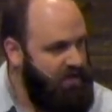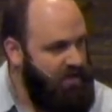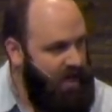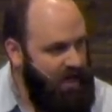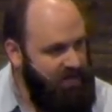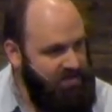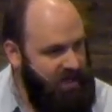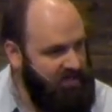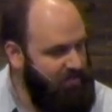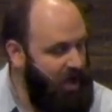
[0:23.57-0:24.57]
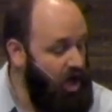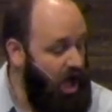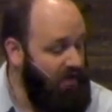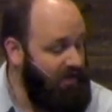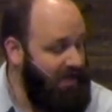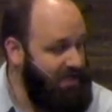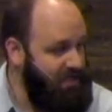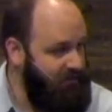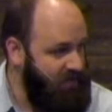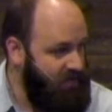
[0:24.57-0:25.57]
that talks about online
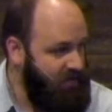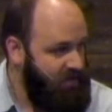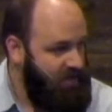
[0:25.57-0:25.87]
giving.